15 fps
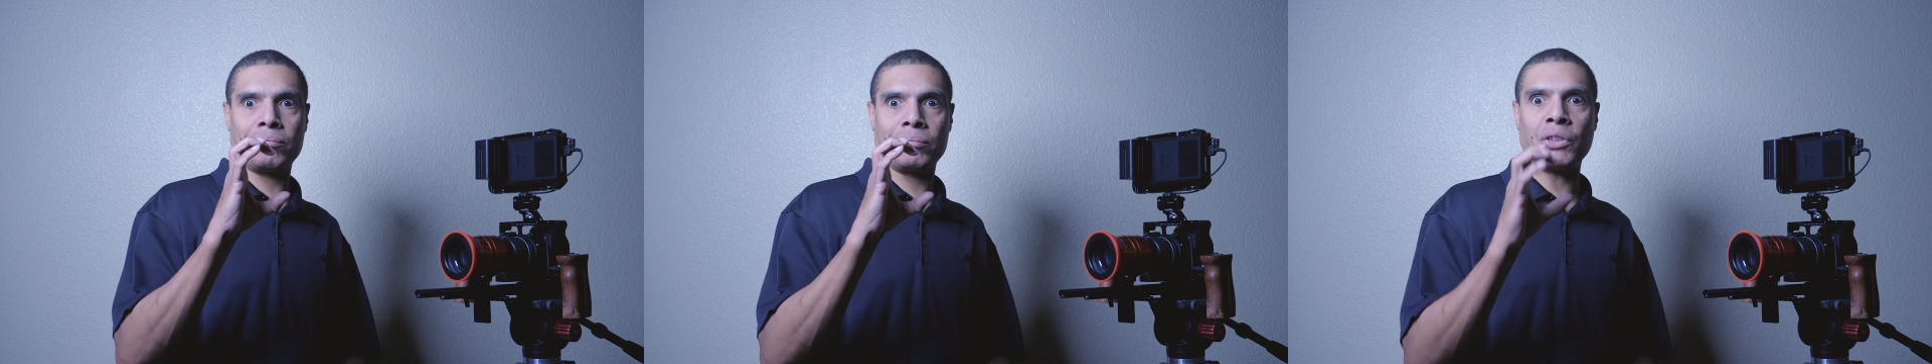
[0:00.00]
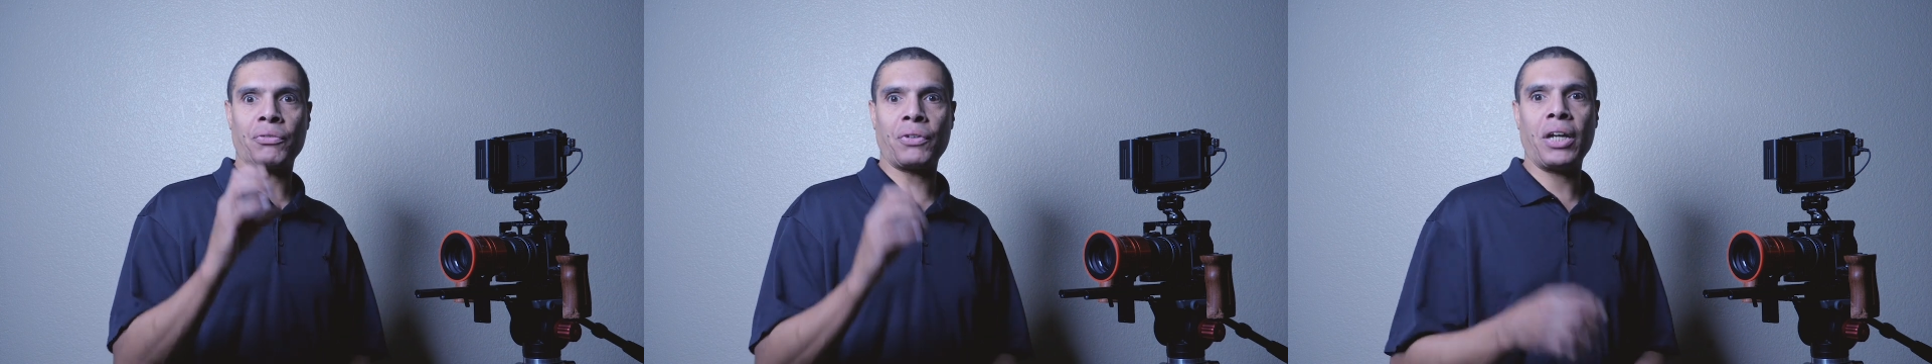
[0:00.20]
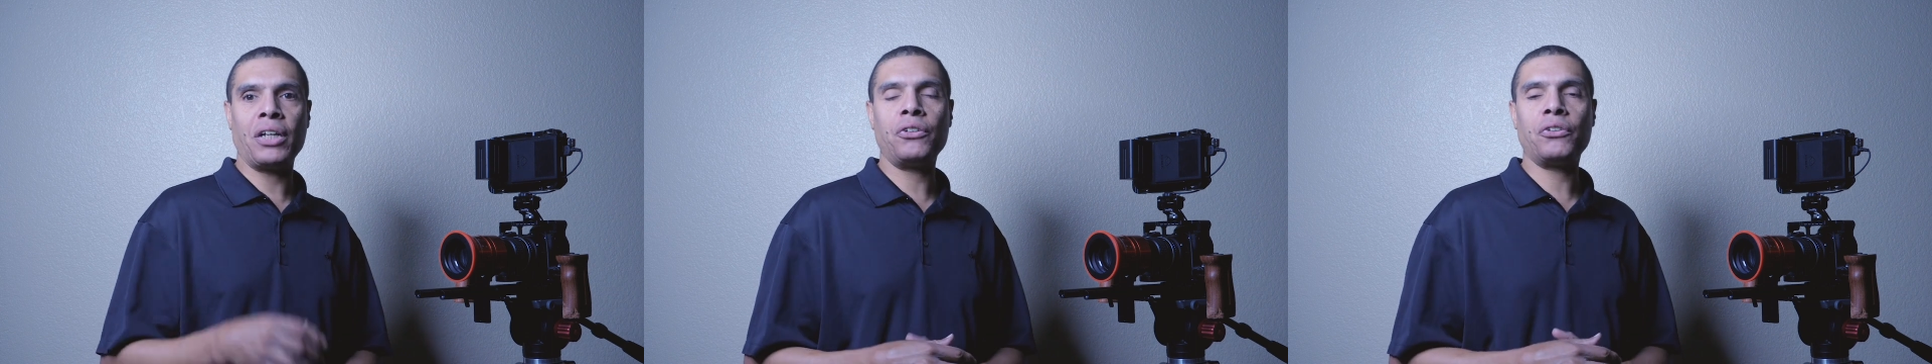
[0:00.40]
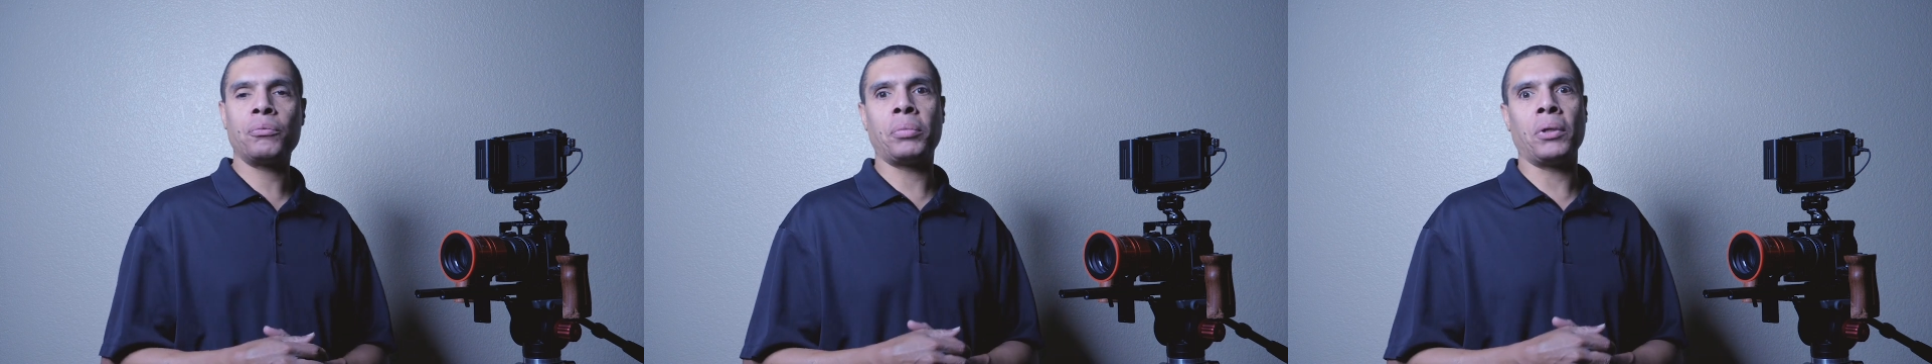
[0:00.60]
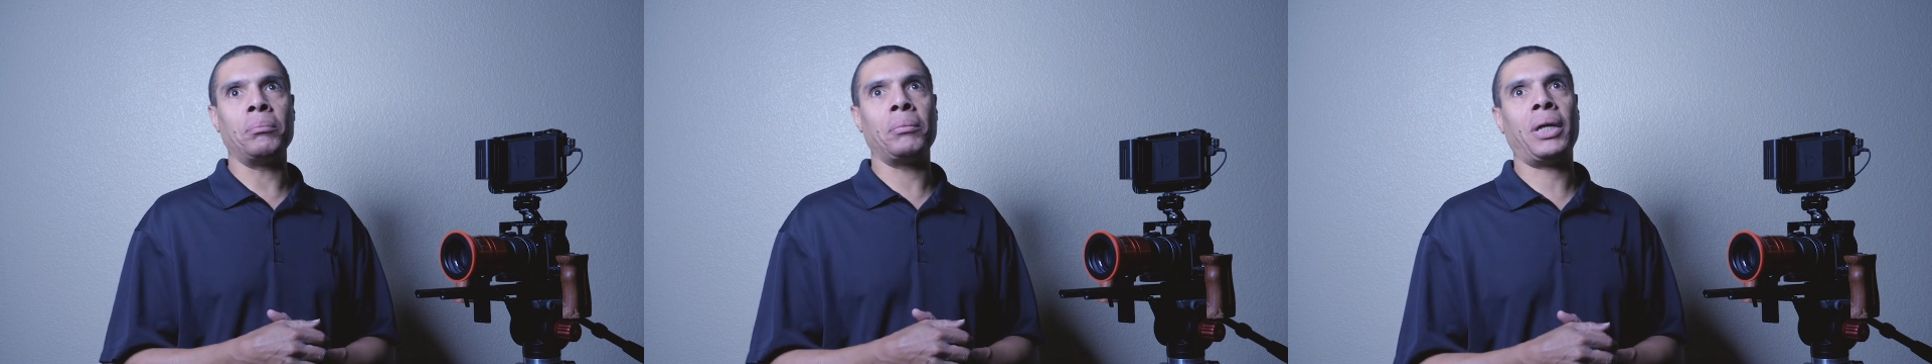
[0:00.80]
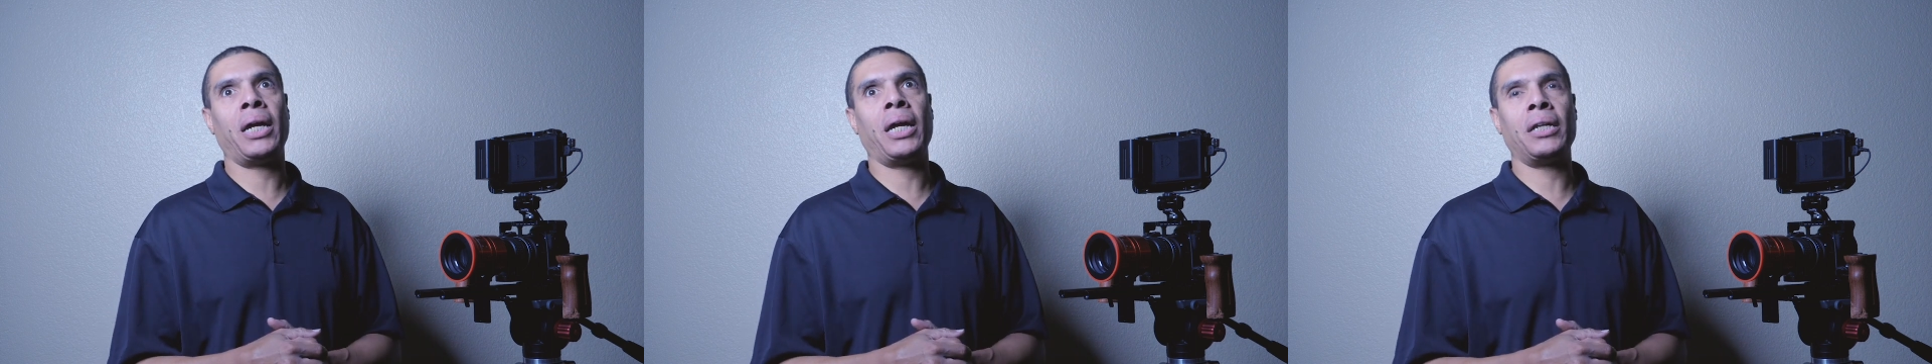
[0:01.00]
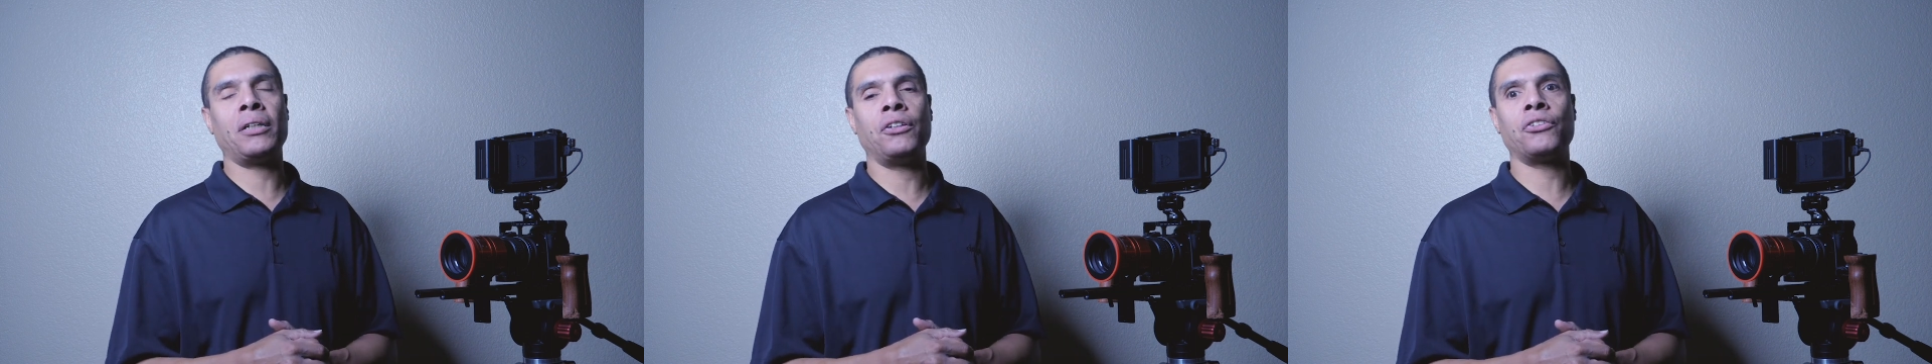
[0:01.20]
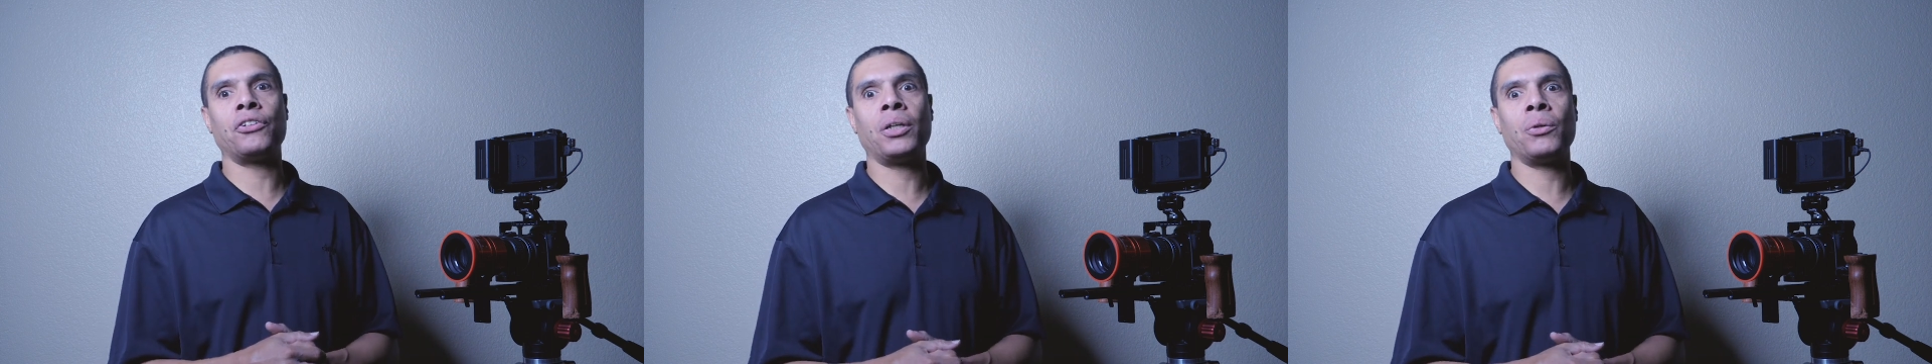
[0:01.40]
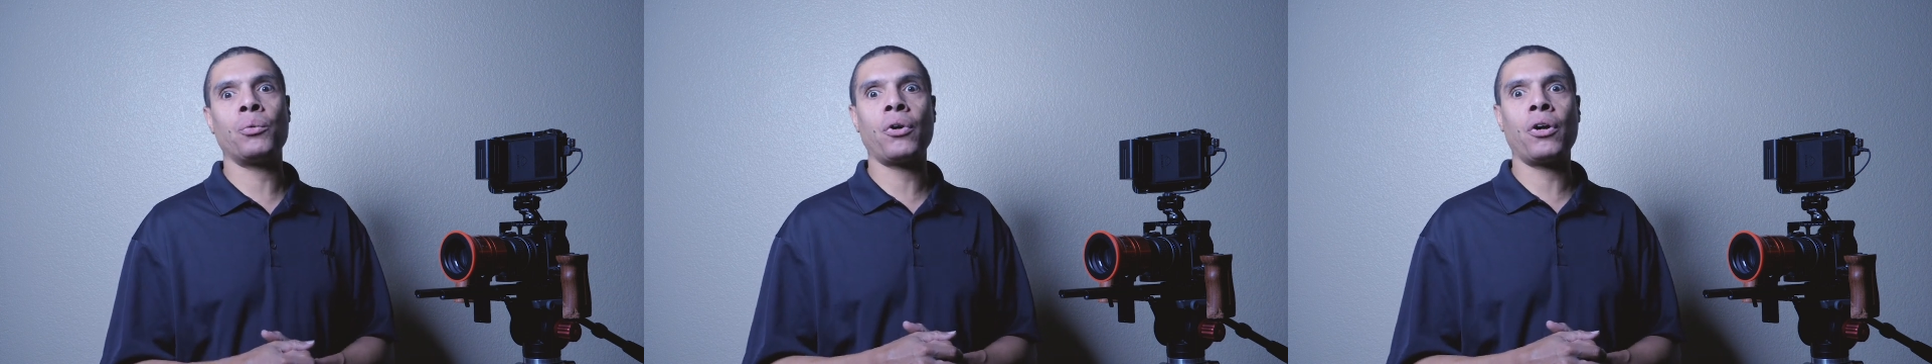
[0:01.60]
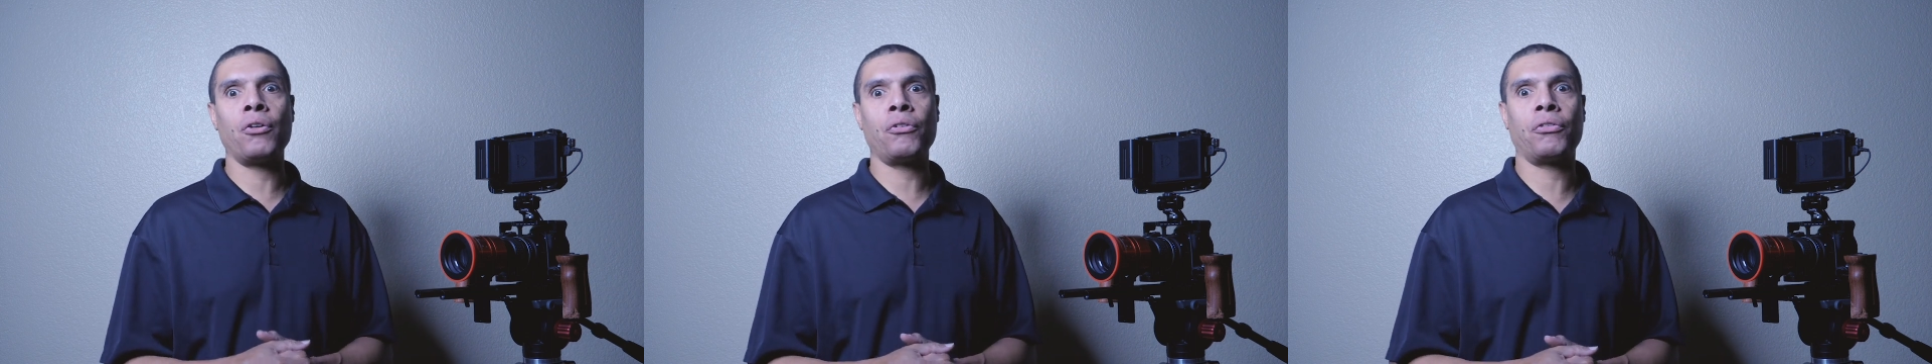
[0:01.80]
device, but man, is it
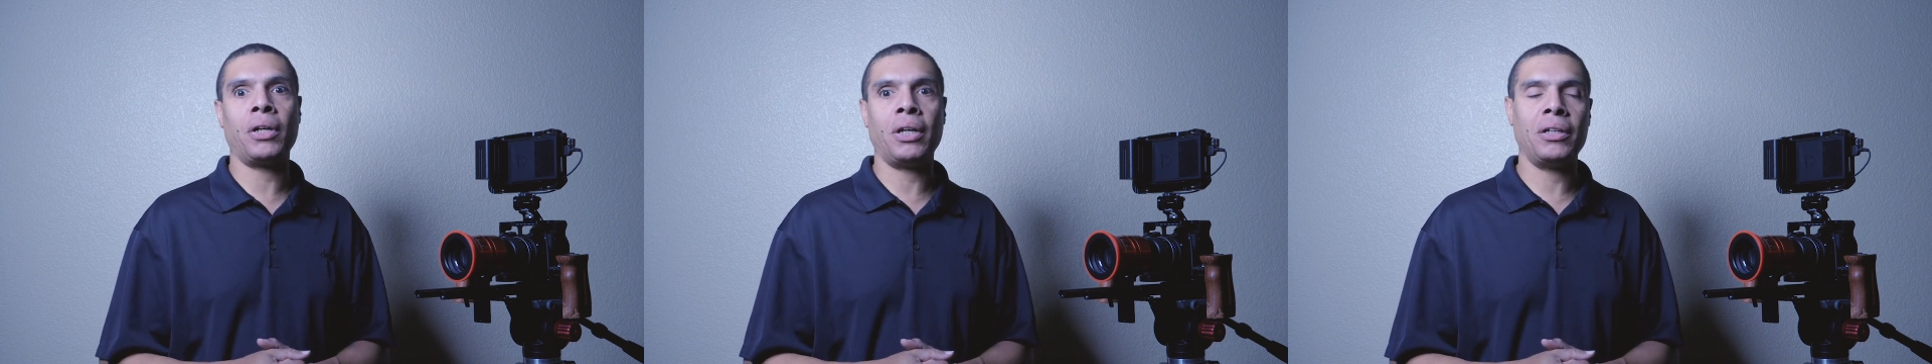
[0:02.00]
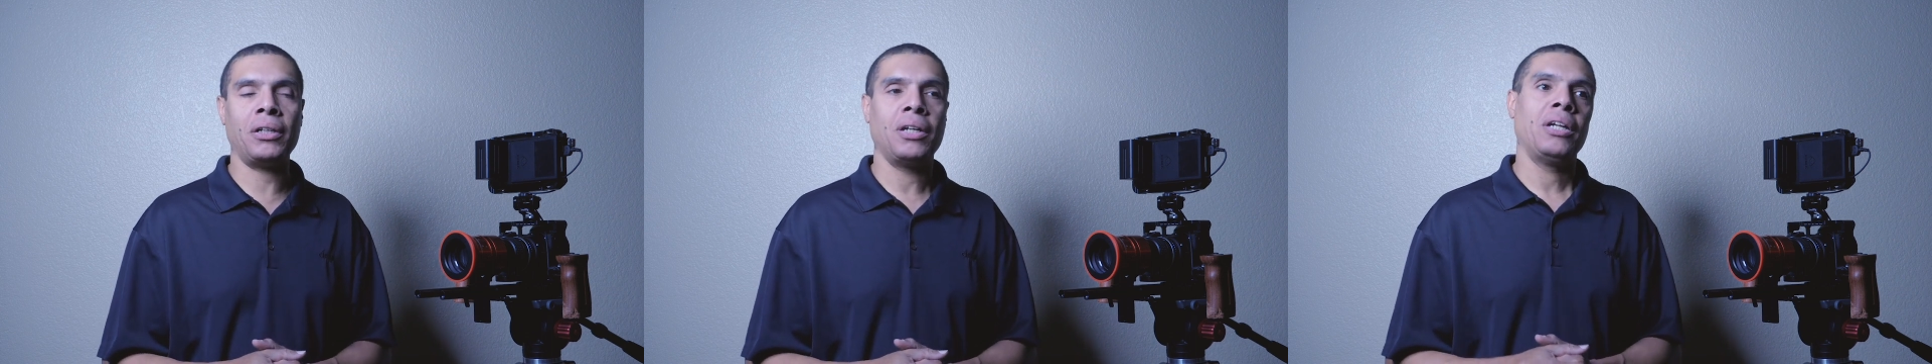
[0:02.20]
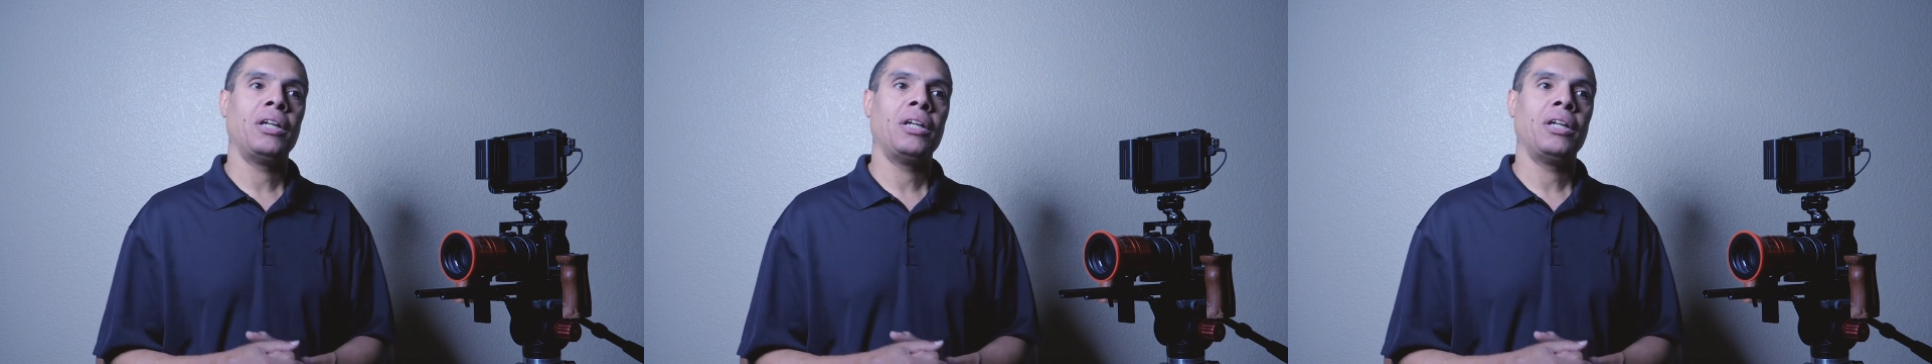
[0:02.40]
worth it.